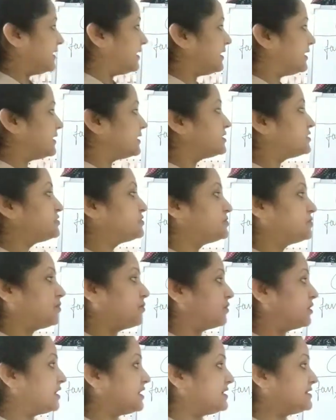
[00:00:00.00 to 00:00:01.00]
here
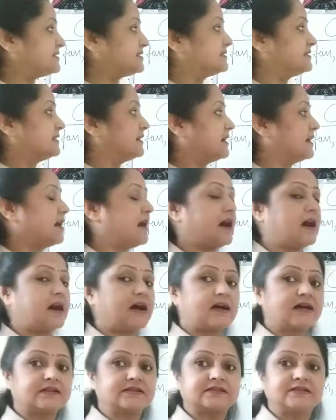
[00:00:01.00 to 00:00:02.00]
stories,
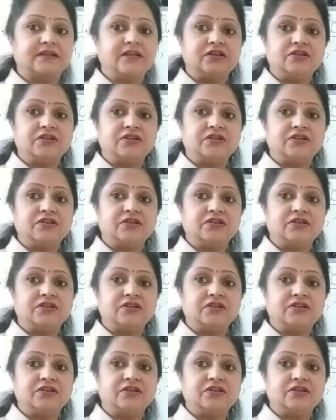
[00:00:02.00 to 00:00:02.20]
cars.